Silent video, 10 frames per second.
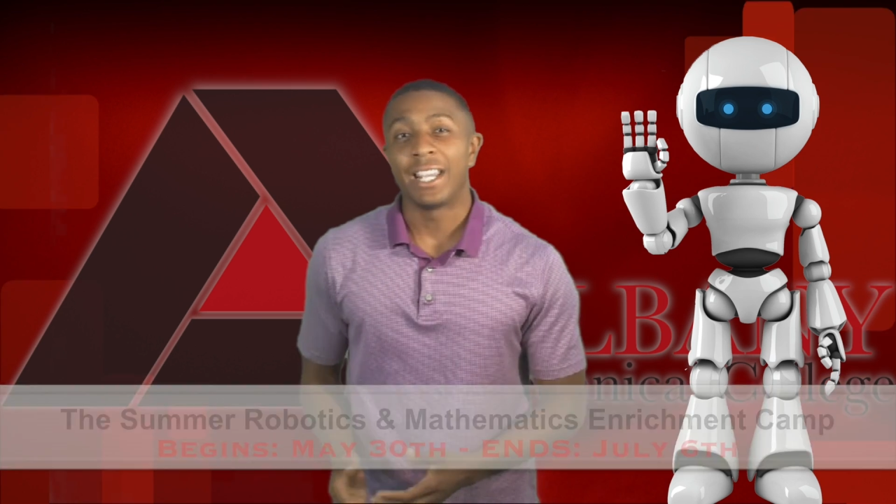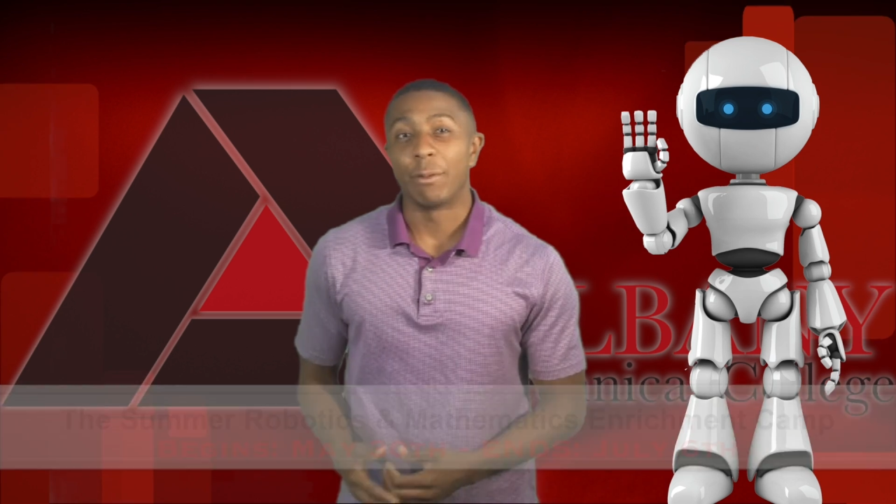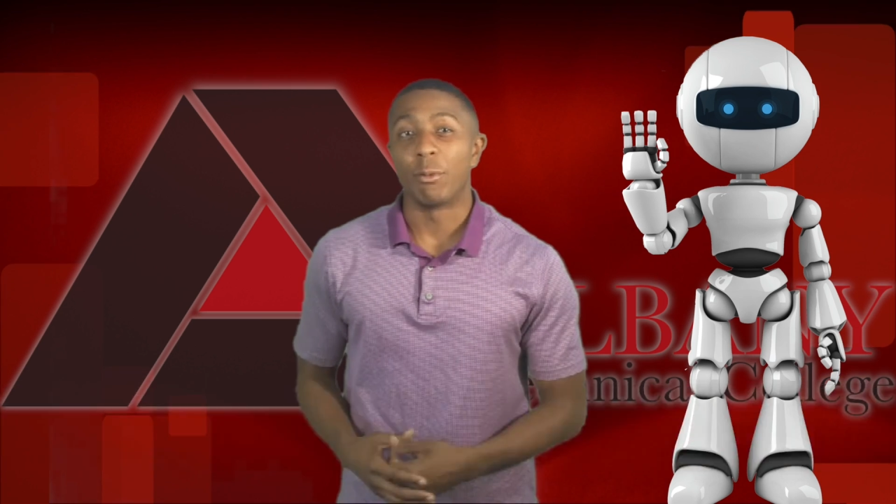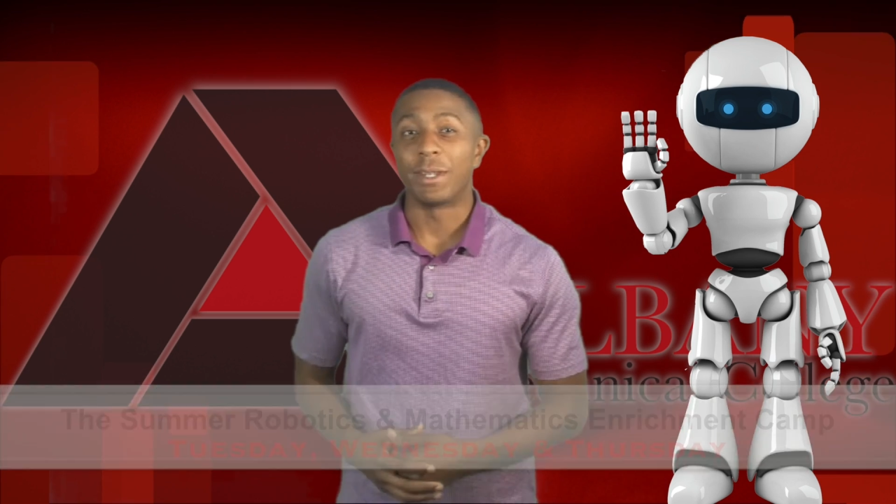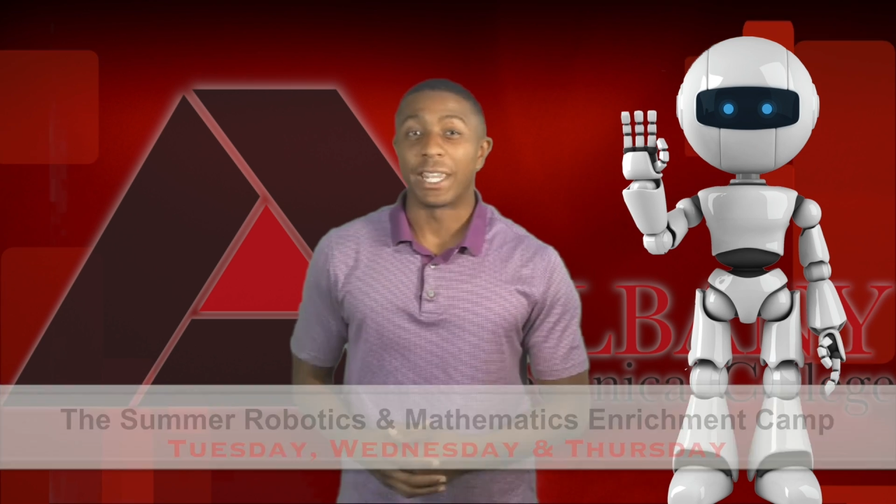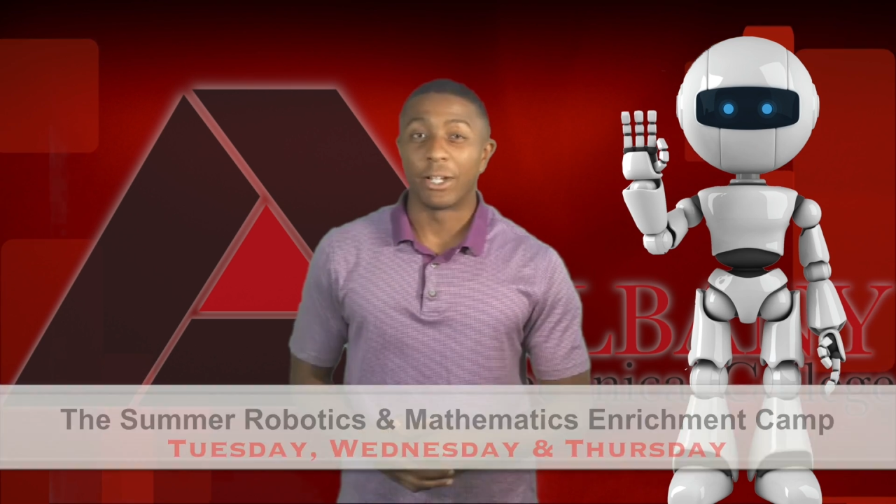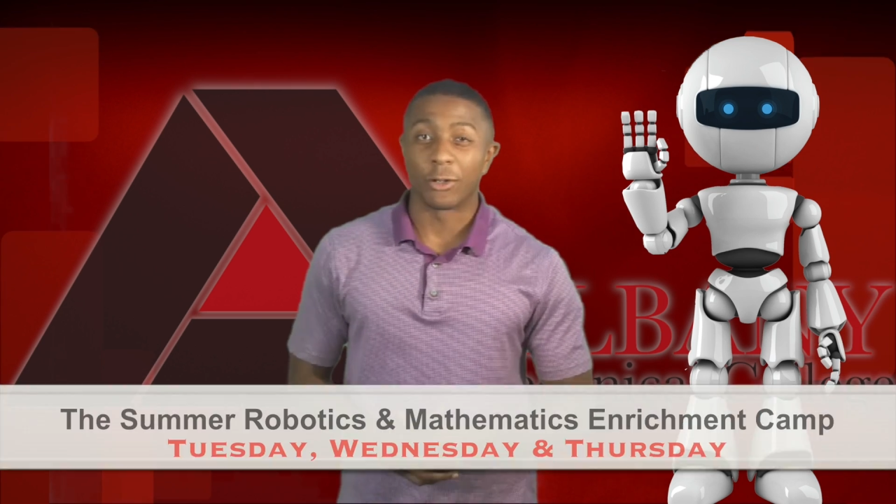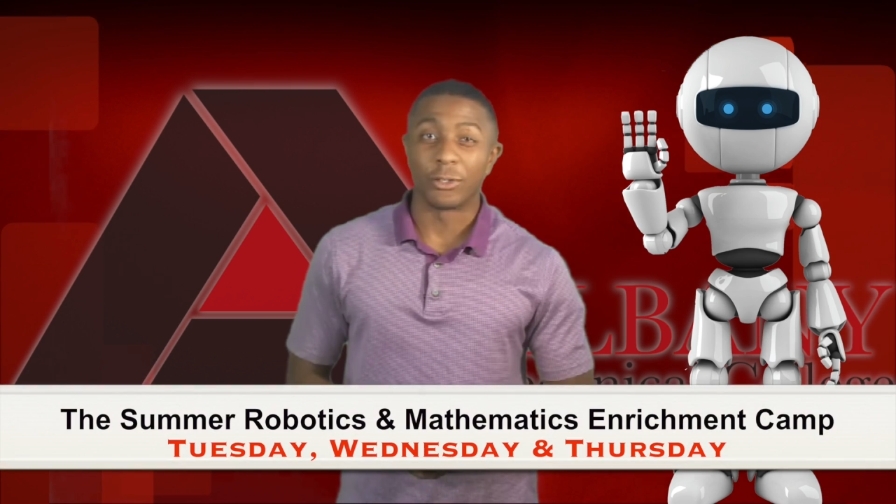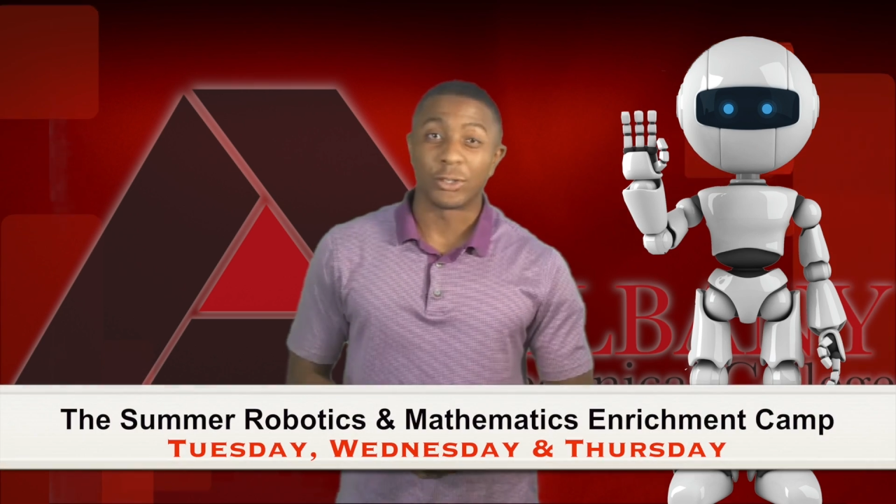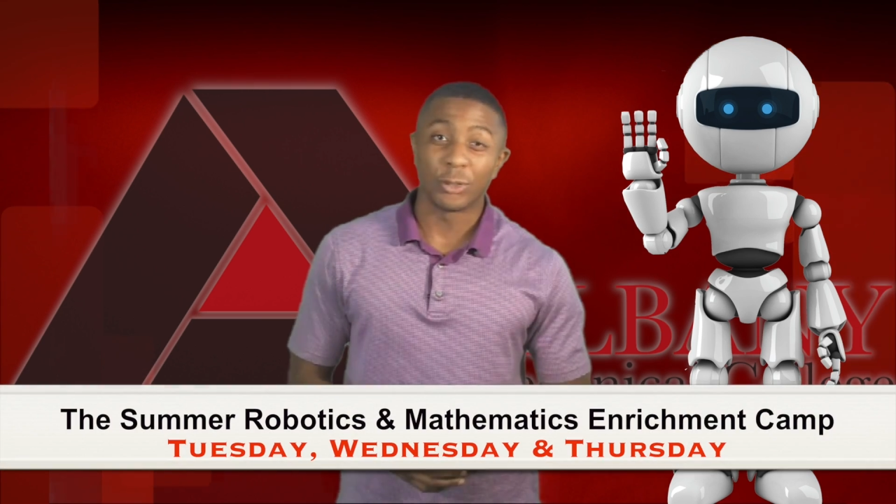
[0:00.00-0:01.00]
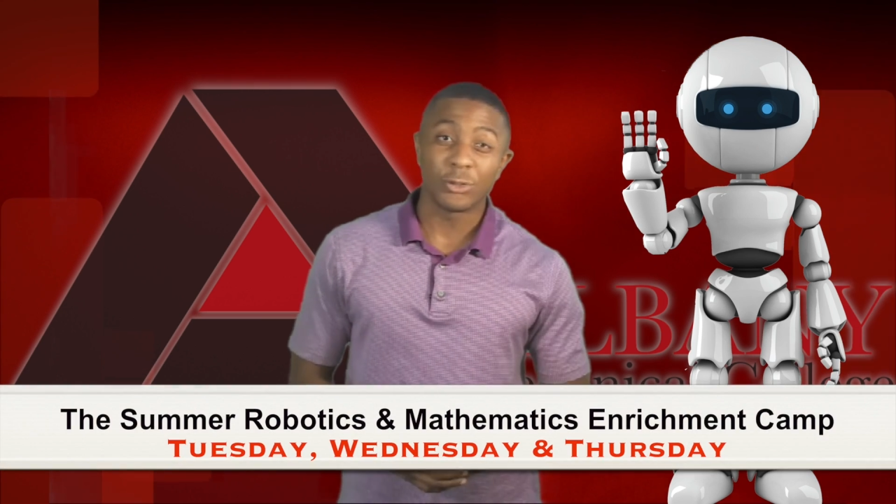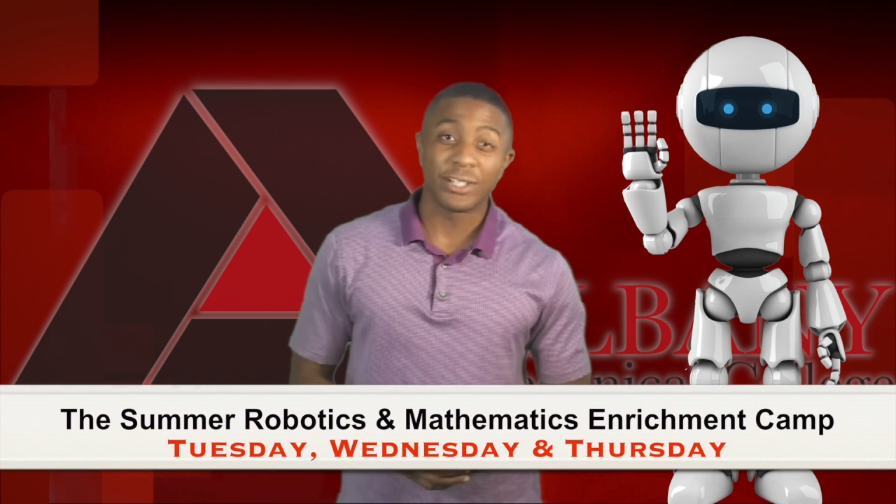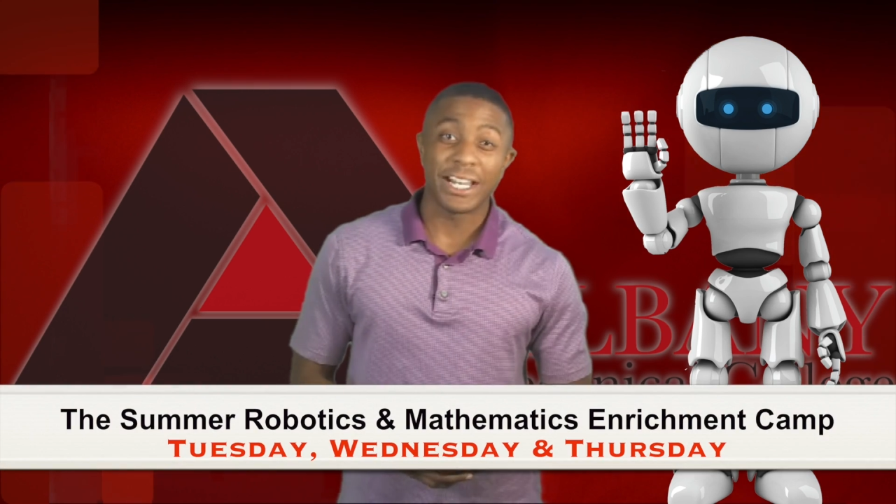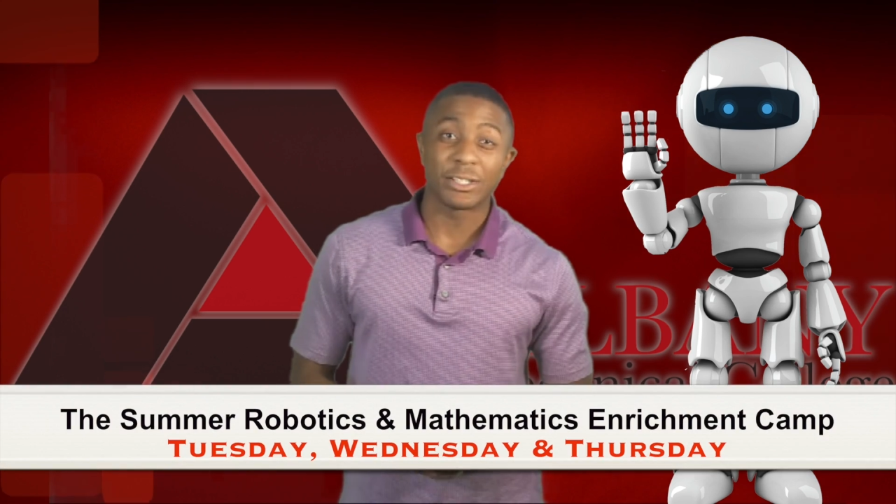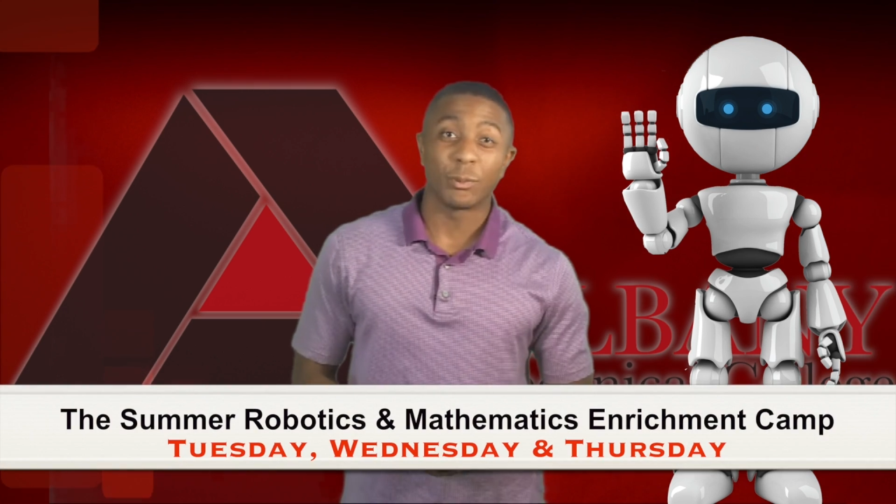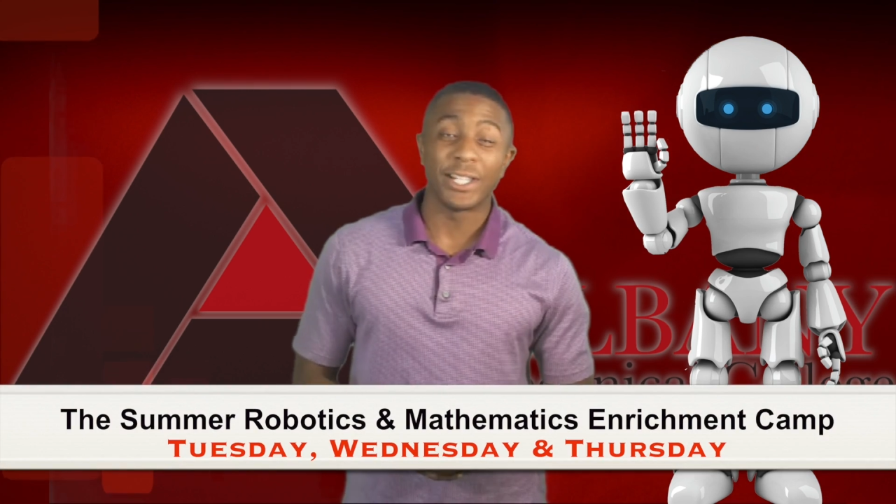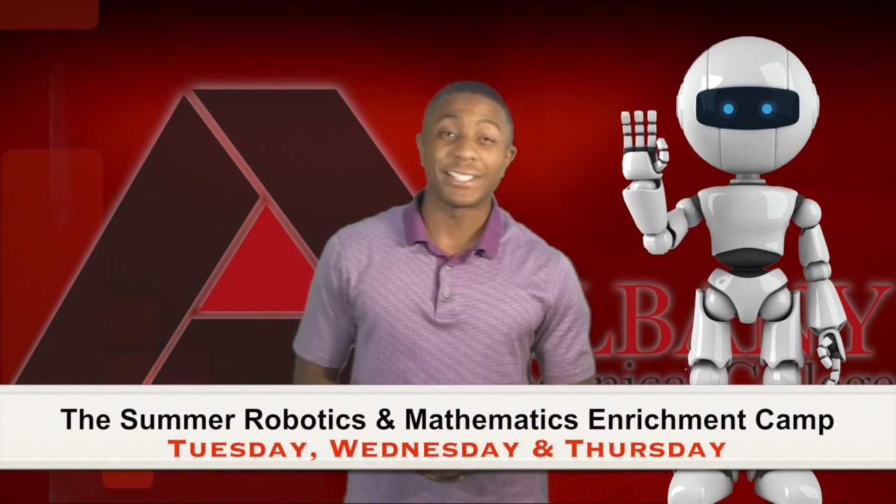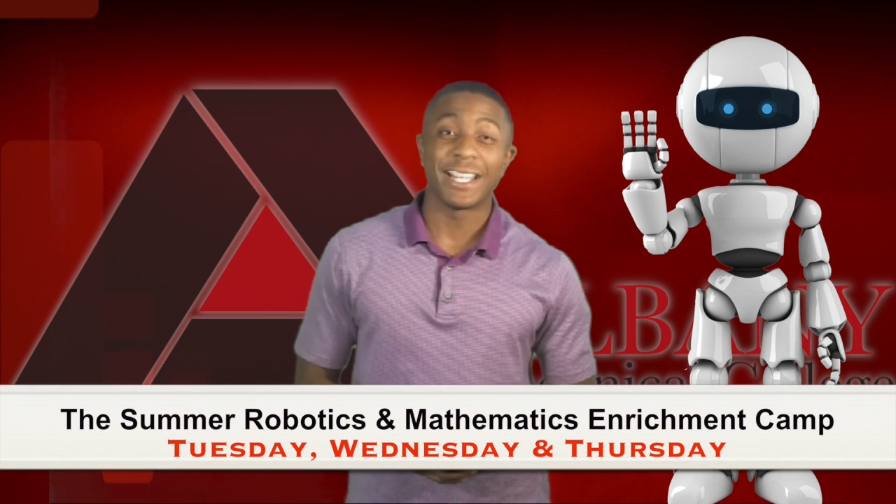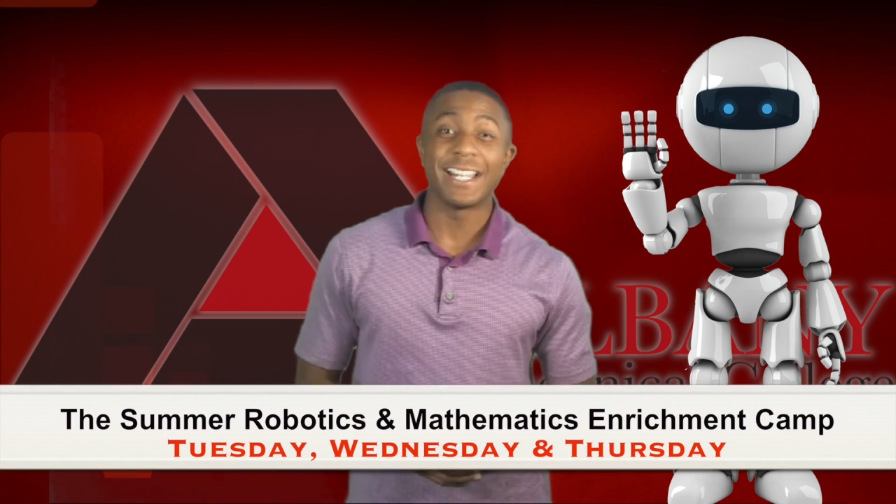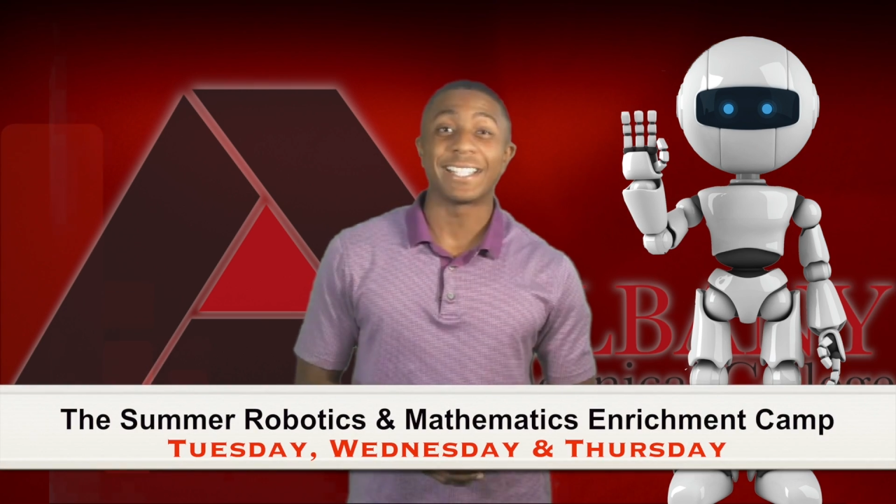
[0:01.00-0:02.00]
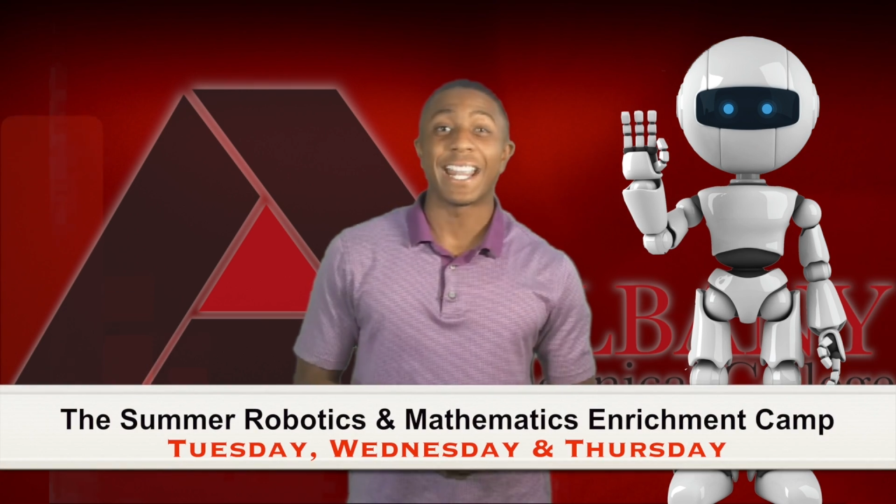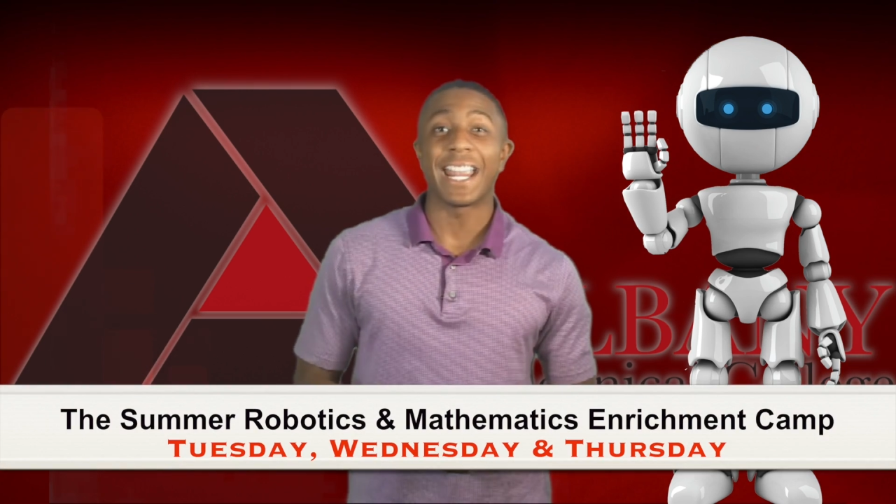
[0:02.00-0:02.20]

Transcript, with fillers: and will be held on Tuesdays, Wednesdays,